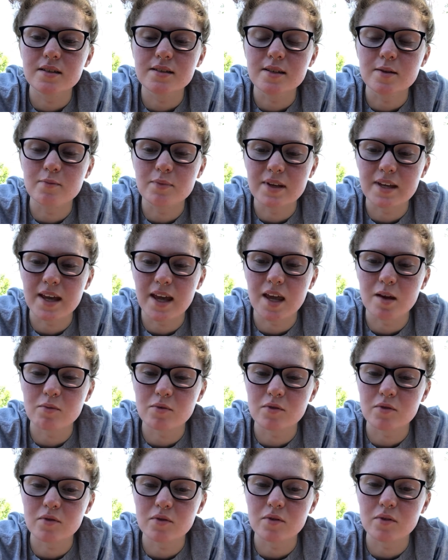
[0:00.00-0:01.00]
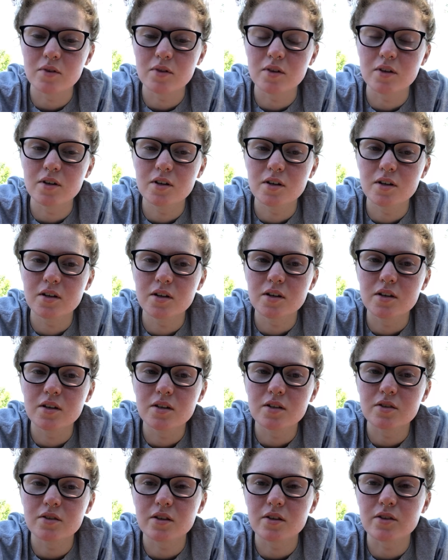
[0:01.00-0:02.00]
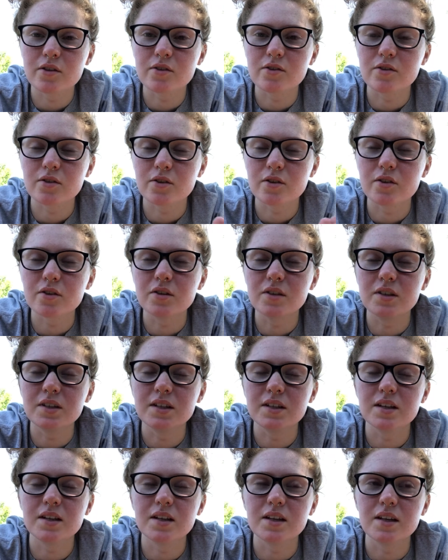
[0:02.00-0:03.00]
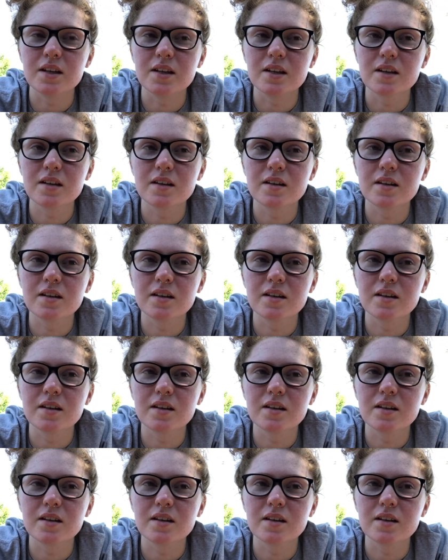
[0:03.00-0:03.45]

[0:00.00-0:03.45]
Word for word: to be able to thoroughly